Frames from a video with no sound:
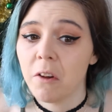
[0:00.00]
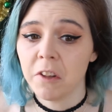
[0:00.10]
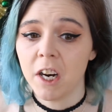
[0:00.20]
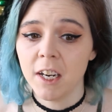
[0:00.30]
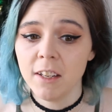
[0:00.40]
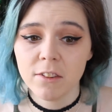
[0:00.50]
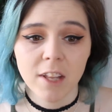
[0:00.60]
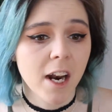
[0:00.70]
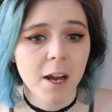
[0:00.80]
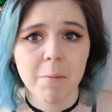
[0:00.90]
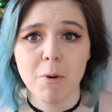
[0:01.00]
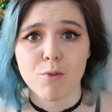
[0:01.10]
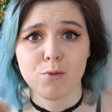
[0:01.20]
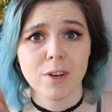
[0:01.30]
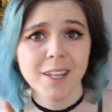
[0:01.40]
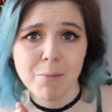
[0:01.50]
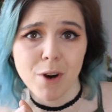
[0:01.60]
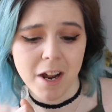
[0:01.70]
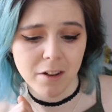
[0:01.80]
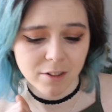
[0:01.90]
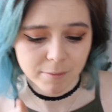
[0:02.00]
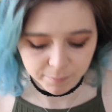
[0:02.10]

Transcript: on the eyes, and I'm really proud.